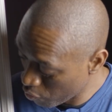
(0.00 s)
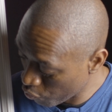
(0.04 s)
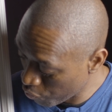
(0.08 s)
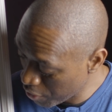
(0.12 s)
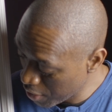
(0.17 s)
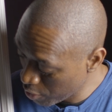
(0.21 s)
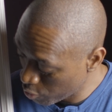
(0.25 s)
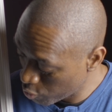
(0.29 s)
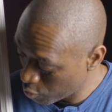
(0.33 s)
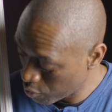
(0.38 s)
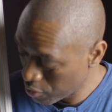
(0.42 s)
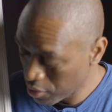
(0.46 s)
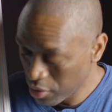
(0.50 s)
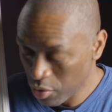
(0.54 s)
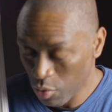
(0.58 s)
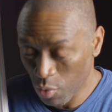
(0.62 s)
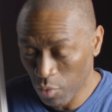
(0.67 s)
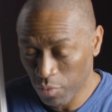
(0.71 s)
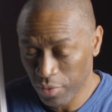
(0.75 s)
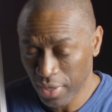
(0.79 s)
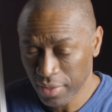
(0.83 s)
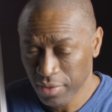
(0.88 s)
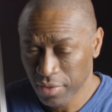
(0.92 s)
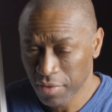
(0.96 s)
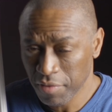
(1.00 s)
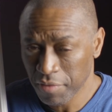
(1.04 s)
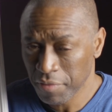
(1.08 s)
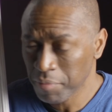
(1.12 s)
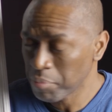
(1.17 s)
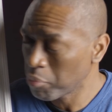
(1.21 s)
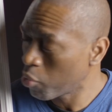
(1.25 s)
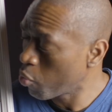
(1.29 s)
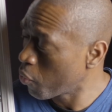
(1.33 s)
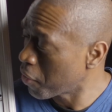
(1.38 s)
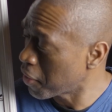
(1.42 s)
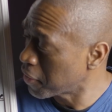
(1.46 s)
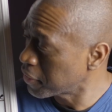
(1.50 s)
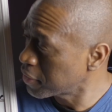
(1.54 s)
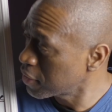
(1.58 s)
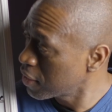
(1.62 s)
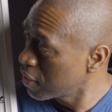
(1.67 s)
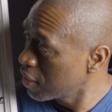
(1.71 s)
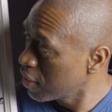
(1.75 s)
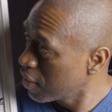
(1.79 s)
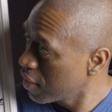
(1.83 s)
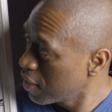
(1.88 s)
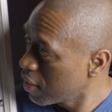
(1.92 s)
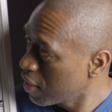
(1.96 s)
reach the reflective point
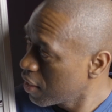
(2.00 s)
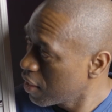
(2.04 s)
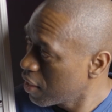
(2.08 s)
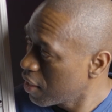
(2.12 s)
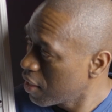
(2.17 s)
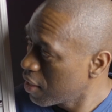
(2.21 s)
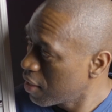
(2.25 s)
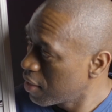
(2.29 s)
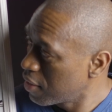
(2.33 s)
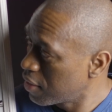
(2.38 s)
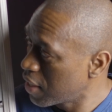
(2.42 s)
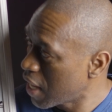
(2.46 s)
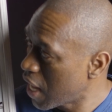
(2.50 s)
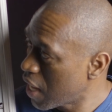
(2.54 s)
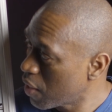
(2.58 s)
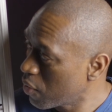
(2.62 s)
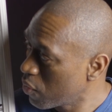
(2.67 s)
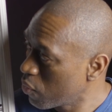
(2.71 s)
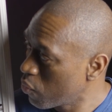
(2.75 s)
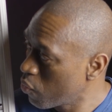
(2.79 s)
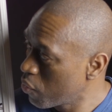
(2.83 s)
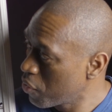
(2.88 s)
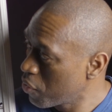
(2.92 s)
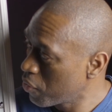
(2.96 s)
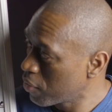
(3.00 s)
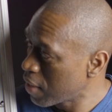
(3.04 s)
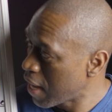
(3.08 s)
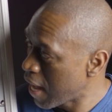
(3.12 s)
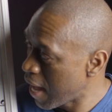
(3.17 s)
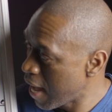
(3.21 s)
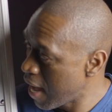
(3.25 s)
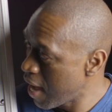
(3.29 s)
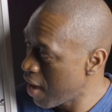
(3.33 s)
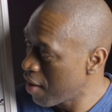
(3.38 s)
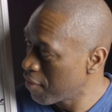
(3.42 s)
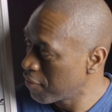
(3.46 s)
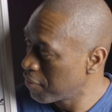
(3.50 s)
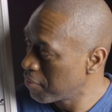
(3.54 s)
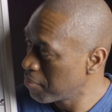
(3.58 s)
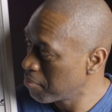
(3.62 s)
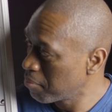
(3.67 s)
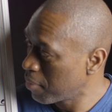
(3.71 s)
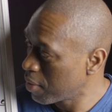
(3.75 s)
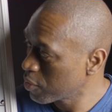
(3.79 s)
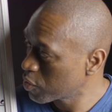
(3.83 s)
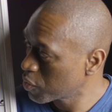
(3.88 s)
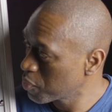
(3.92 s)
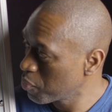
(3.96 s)
that will have
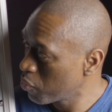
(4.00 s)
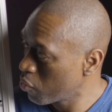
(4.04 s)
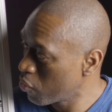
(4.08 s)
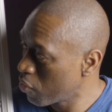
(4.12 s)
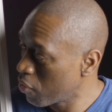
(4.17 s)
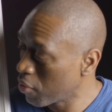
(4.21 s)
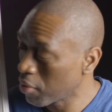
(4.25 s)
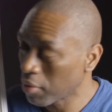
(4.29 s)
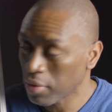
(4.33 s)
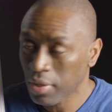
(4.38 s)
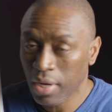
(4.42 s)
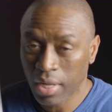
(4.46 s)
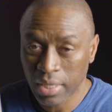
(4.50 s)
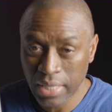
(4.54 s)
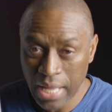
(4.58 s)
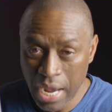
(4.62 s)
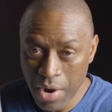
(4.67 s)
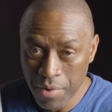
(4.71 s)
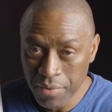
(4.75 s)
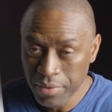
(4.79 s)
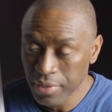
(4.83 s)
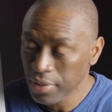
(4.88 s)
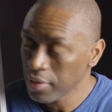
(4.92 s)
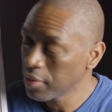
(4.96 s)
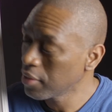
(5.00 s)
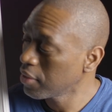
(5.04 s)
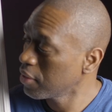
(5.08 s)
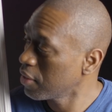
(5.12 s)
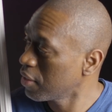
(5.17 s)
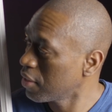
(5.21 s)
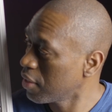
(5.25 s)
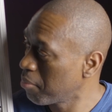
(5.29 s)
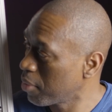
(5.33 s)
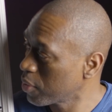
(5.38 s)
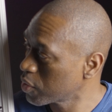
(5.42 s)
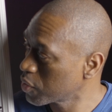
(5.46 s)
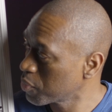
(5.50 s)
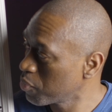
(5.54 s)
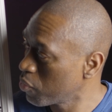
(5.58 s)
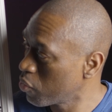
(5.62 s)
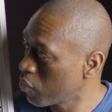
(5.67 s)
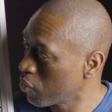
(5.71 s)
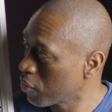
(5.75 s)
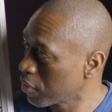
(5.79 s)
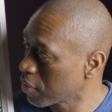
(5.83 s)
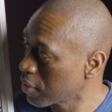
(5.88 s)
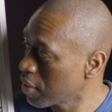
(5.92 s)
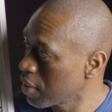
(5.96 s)
much more clarity, much
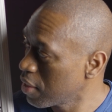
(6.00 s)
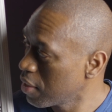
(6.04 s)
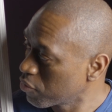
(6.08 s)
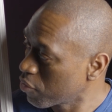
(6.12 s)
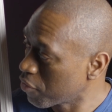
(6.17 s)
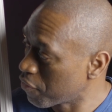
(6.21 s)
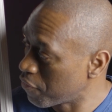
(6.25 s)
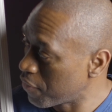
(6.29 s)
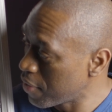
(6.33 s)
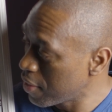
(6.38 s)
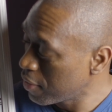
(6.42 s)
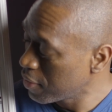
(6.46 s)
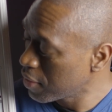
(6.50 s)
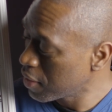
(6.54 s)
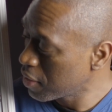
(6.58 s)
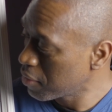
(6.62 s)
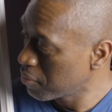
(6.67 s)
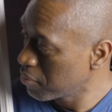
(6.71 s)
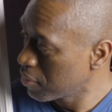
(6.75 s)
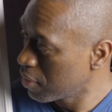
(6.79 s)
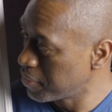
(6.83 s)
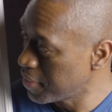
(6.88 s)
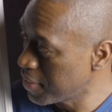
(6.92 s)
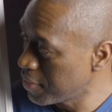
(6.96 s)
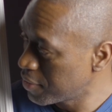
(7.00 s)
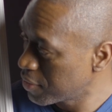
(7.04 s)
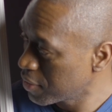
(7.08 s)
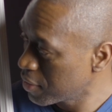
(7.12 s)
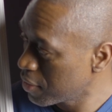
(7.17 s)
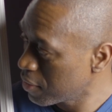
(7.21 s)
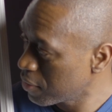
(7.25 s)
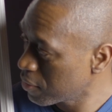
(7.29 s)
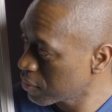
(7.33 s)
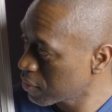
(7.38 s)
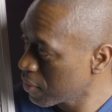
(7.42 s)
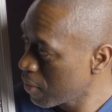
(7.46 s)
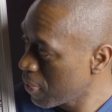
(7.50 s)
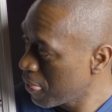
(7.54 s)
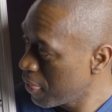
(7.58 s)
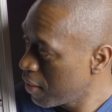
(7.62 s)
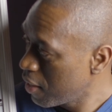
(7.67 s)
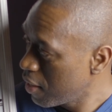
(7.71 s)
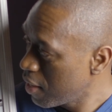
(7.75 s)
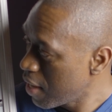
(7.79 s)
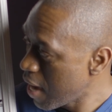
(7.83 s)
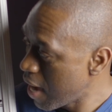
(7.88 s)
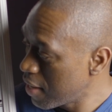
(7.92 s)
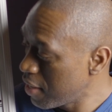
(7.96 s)
more revealing details,
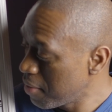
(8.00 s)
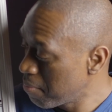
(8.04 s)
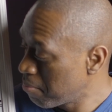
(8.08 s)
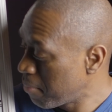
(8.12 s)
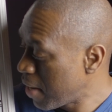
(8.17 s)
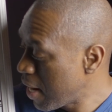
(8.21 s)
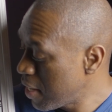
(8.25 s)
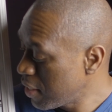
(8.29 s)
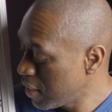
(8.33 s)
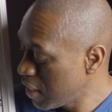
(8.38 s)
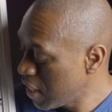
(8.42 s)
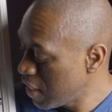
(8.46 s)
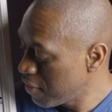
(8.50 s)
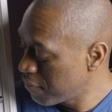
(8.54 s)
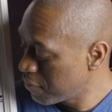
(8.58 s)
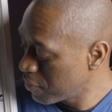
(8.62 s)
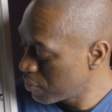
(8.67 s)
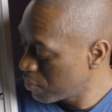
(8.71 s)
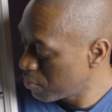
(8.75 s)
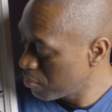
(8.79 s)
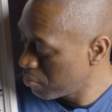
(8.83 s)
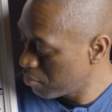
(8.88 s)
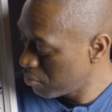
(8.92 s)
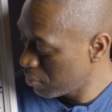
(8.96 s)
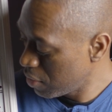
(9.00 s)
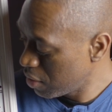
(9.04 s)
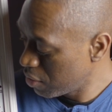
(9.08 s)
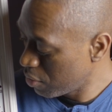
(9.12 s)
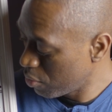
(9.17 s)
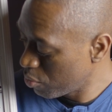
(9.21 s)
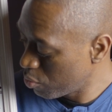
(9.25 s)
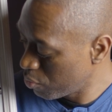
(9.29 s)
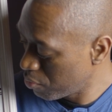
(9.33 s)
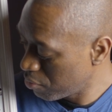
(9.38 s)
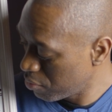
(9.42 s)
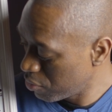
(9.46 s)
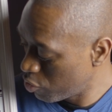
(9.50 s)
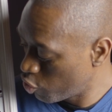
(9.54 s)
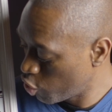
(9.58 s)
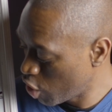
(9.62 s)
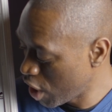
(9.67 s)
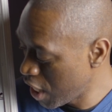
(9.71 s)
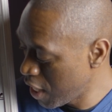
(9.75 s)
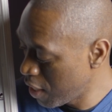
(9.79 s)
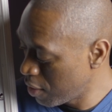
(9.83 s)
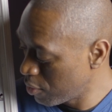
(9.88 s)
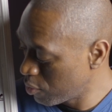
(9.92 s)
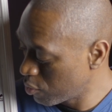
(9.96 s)
and it might even,
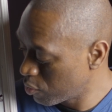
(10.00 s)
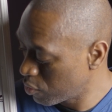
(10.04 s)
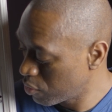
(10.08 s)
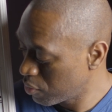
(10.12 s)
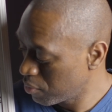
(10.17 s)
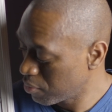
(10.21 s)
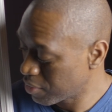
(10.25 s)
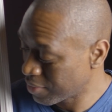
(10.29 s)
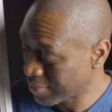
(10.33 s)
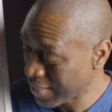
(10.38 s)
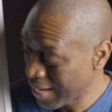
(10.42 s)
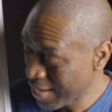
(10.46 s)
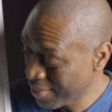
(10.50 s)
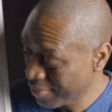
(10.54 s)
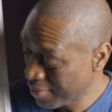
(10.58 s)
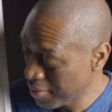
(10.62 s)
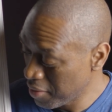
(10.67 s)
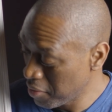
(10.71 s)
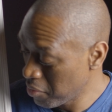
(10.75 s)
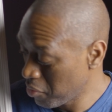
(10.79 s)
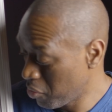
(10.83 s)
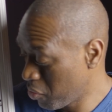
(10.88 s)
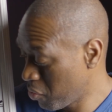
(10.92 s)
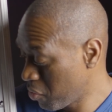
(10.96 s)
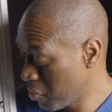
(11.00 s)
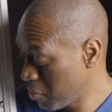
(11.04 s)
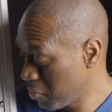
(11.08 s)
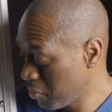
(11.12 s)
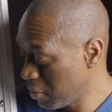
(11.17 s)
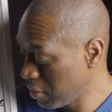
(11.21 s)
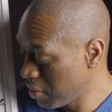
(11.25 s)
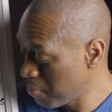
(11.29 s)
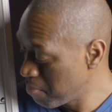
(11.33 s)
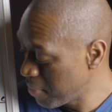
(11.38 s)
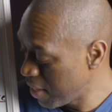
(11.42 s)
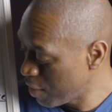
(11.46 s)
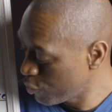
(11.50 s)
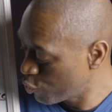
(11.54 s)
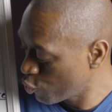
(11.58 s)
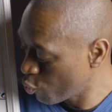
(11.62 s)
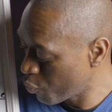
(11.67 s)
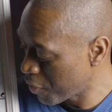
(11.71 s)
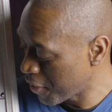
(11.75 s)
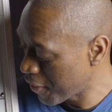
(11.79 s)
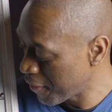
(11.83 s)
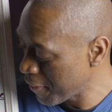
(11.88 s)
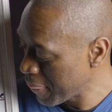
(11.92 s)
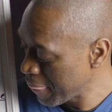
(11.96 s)
change slightly or in a major
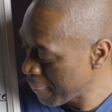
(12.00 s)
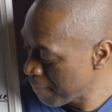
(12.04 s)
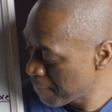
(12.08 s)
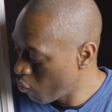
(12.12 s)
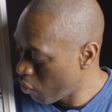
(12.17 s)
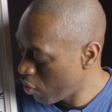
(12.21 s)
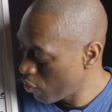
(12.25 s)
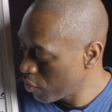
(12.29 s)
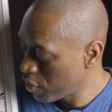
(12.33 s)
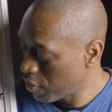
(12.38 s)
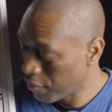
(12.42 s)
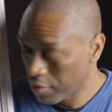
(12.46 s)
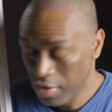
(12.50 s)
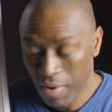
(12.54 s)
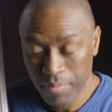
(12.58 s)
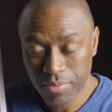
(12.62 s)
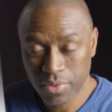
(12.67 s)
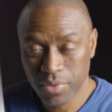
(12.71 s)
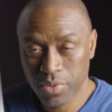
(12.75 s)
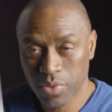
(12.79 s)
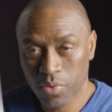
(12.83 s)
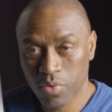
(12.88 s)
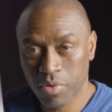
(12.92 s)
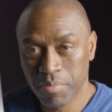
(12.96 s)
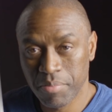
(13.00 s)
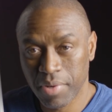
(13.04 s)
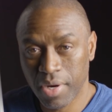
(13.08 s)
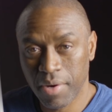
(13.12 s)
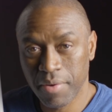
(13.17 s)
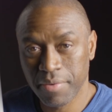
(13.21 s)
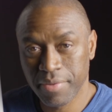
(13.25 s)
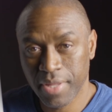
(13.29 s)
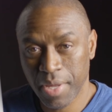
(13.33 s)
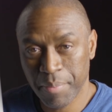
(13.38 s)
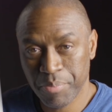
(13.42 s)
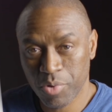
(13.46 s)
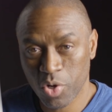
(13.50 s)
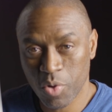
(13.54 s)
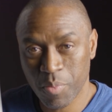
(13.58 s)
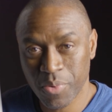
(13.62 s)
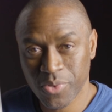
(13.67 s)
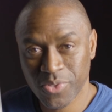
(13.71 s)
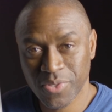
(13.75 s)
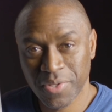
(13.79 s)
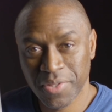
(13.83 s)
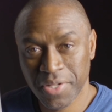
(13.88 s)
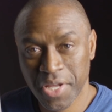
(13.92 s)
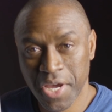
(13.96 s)
way what you've come to know about that
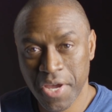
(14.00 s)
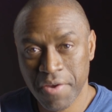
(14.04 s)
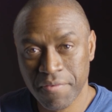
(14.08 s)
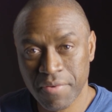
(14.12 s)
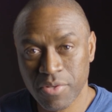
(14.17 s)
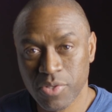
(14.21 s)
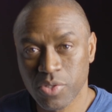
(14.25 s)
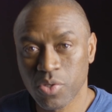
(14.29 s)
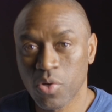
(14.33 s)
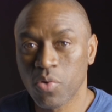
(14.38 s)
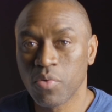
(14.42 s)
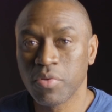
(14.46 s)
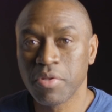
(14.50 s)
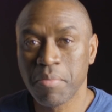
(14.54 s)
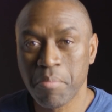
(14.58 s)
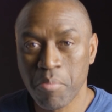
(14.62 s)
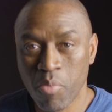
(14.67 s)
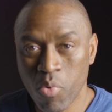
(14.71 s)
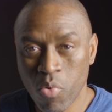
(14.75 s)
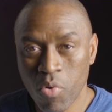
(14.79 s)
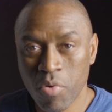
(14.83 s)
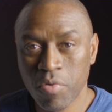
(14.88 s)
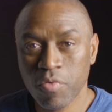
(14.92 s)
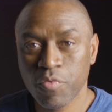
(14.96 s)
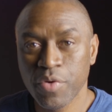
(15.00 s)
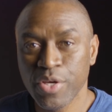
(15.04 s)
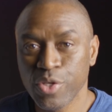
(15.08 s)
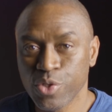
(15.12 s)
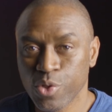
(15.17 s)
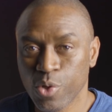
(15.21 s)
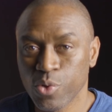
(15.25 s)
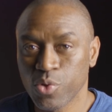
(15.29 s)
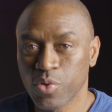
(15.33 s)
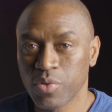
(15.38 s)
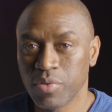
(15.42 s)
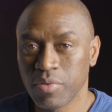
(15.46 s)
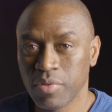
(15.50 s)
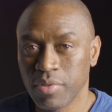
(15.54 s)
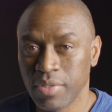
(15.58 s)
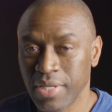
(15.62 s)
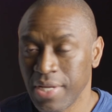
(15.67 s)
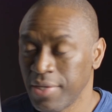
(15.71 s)
purpose in life. And so the more research and